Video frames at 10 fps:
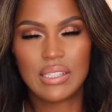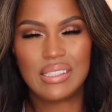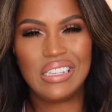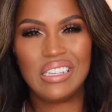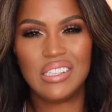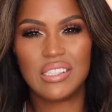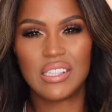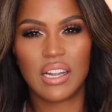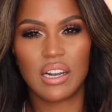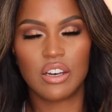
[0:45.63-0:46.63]
teased
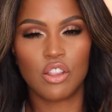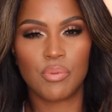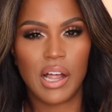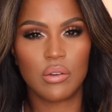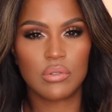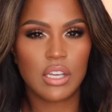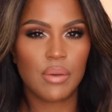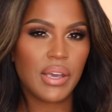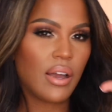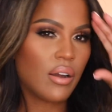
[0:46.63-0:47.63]
that another palette was
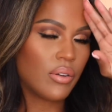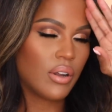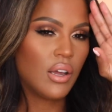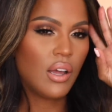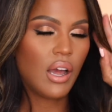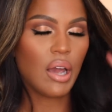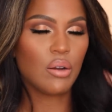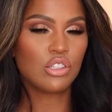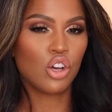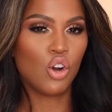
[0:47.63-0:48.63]
coming out, I
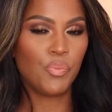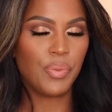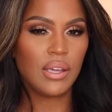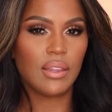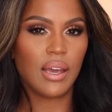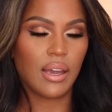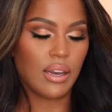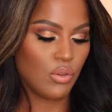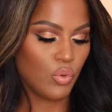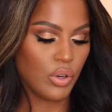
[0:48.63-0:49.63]
was hoping
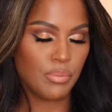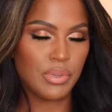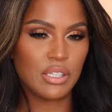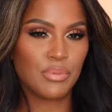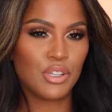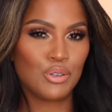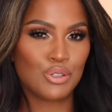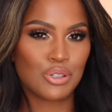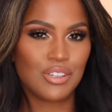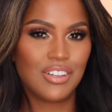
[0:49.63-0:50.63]
that it wouldn't be something
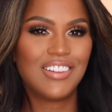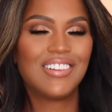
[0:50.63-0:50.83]
neutral.